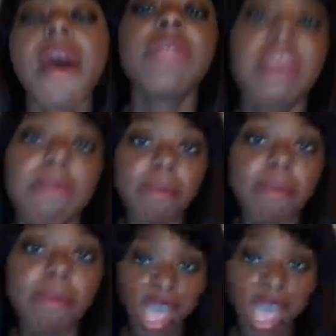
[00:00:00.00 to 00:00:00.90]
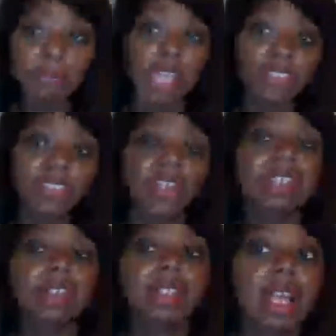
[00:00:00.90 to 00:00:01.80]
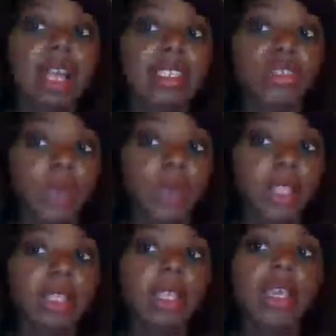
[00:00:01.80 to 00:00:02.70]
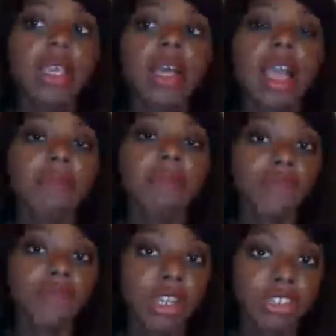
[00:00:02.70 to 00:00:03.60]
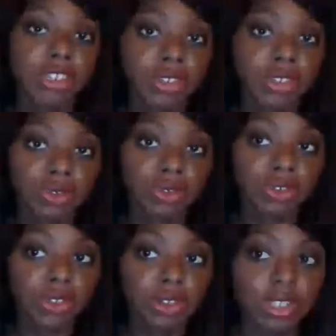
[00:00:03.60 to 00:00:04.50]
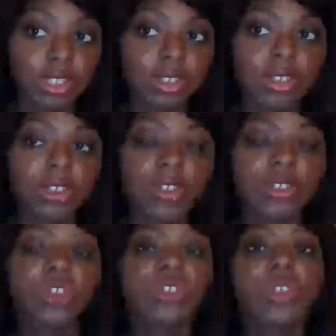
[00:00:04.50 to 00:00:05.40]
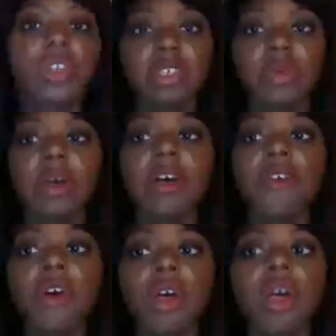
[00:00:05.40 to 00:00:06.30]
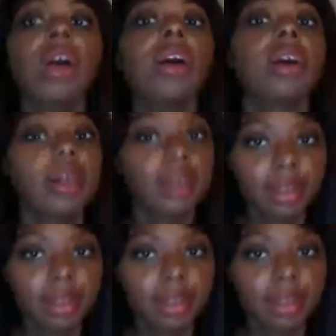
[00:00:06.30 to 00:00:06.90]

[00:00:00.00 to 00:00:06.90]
A masterclass class as well, I'm offering to students as well,